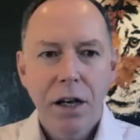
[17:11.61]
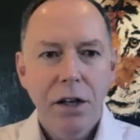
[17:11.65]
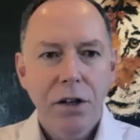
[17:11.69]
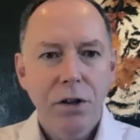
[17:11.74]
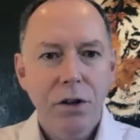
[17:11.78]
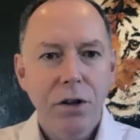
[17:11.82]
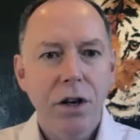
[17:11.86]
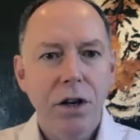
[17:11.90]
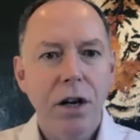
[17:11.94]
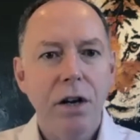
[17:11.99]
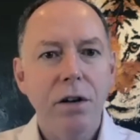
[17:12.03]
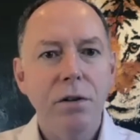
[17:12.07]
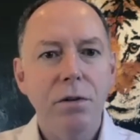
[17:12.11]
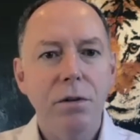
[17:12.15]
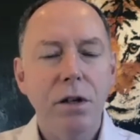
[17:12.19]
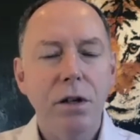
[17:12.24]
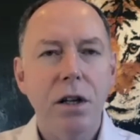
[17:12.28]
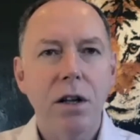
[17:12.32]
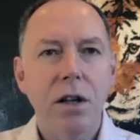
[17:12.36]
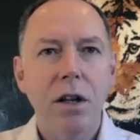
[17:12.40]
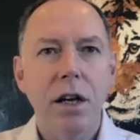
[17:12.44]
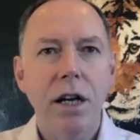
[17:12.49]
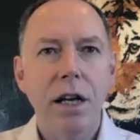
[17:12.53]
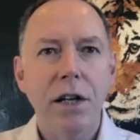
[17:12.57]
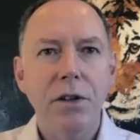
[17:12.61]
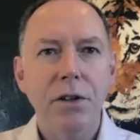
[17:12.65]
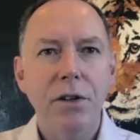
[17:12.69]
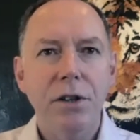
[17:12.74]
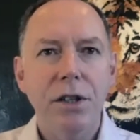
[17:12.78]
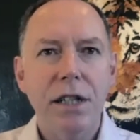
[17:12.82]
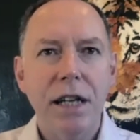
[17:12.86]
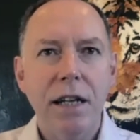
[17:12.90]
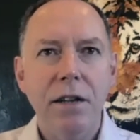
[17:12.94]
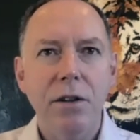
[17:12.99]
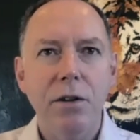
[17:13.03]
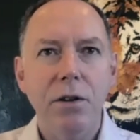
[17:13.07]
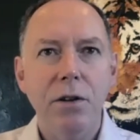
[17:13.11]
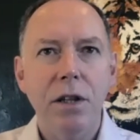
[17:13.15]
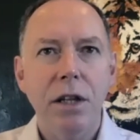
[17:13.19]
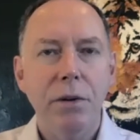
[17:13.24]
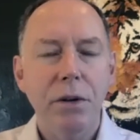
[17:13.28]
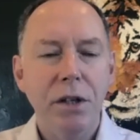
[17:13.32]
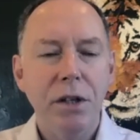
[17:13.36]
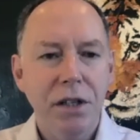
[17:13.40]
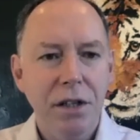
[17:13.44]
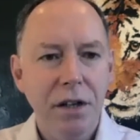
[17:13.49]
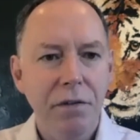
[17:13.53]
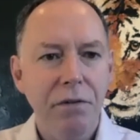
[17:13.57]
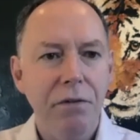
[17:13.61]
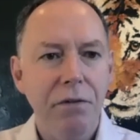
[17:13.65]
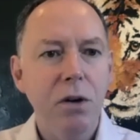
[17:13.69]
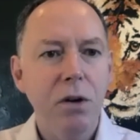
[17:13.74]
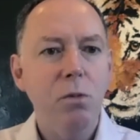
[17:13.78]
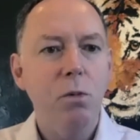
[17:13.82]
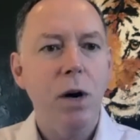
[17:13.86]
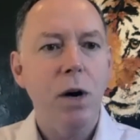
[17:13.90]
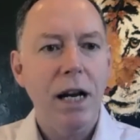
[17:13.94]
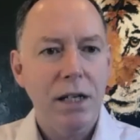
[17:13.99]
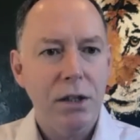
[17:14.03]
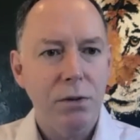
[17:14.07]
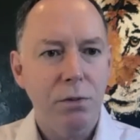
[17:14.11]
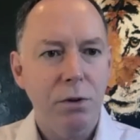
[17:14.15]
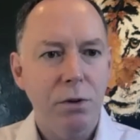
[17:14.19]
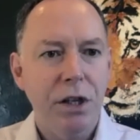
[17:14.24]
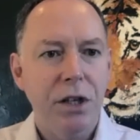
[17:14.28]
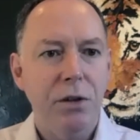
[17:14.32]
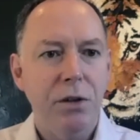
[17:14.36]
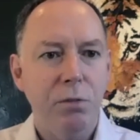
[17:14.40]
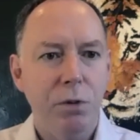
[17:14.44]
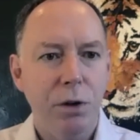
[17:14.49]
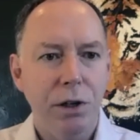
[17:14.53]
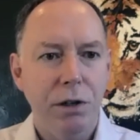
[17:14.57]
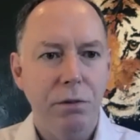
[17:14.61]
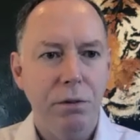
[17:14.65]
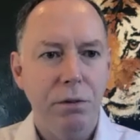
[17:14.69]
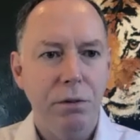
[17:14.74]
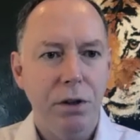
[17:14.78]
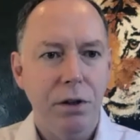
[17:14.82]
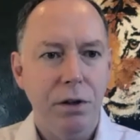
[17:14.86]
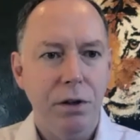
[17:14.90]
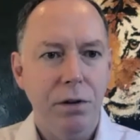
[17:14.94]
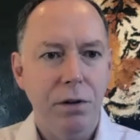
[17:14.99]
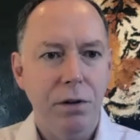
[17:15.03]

you go to a client and you say, look, there are different ways we could work with you.